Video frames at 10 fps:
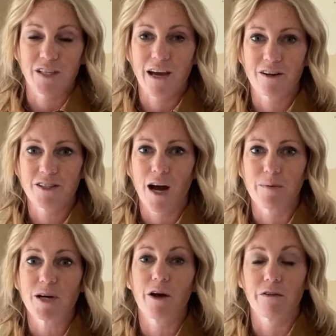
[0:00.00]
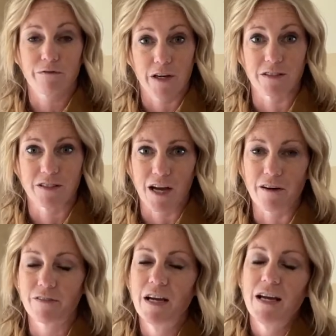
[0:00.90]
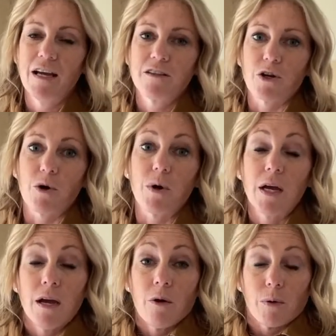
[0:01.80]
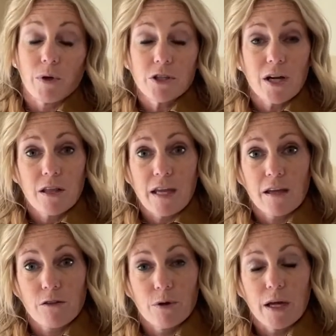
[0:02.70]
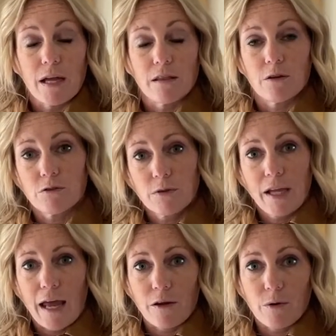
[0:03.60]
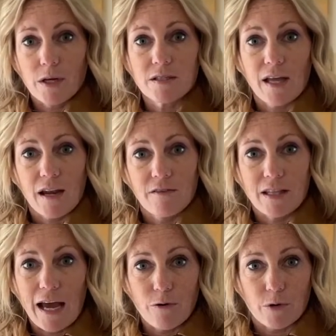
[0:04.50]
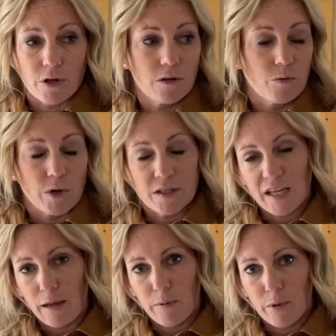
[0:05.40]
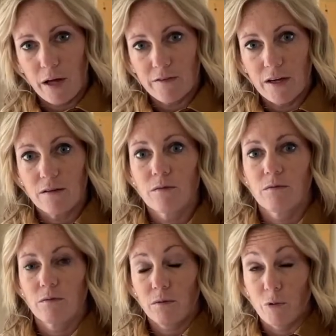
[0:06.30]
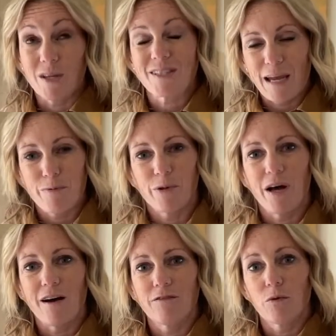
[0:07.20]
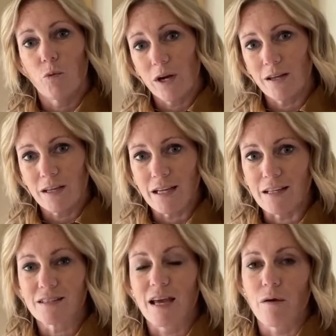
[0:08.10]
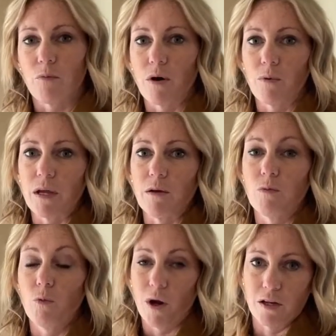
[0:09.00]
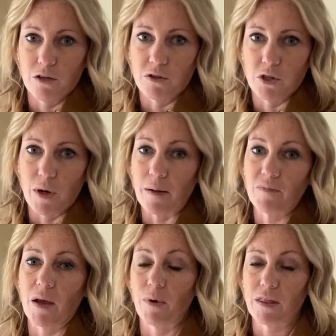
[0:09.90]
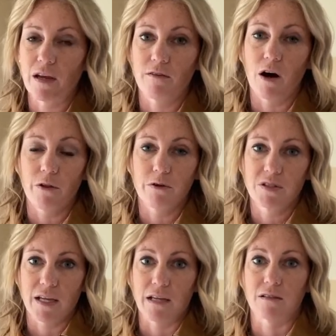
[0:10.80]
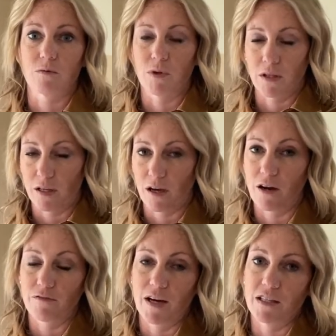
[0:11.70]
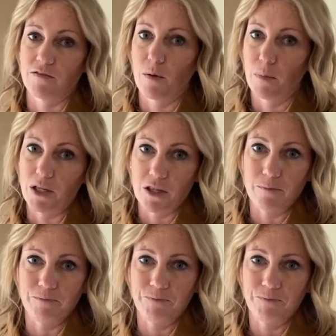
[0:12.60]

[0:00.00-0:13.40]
countertops, all the fun stuff. So we really try to think through it in those 3 categories, kind of in that order: what is capable of it, what it's capable of, what it needs, and what we want to do to it. And we think of all those things within the confines of our budget.